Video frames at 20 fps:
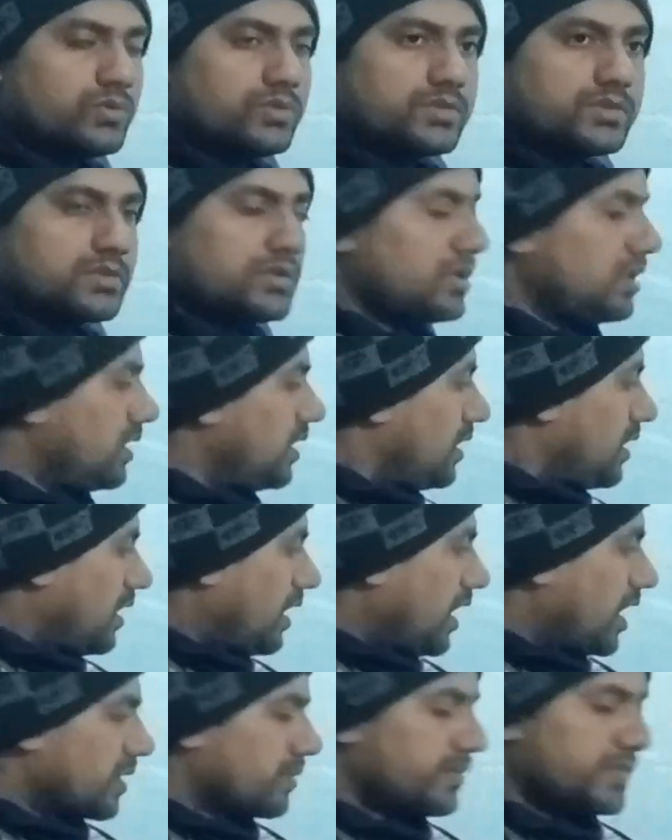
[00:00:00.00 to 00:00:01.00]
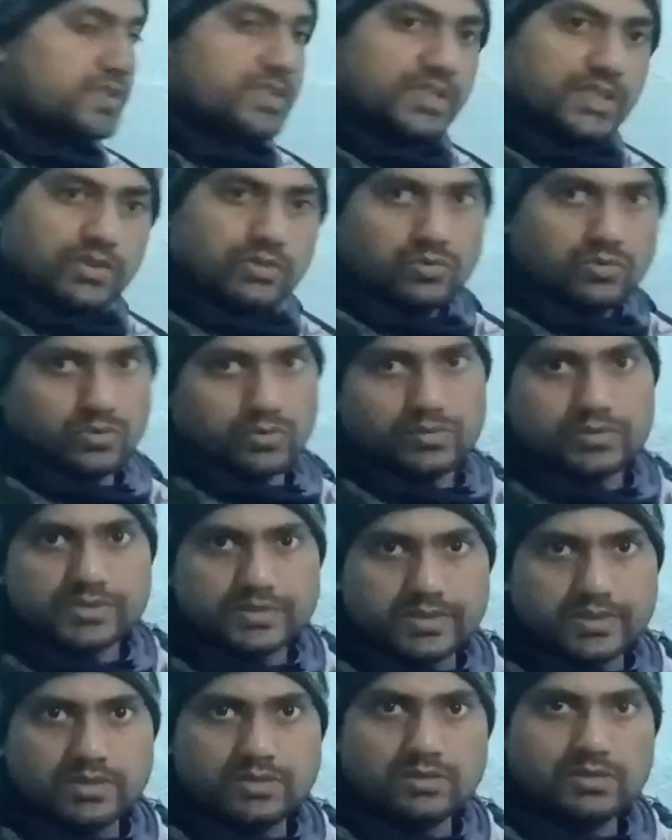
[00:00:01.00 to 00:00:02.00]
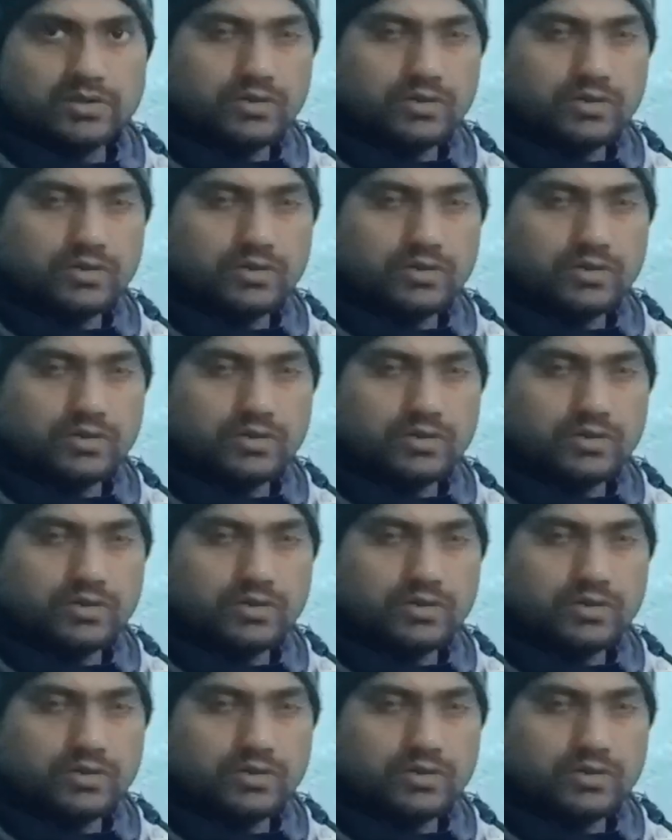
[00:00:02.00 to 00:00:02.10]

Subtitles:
codes are machine codes,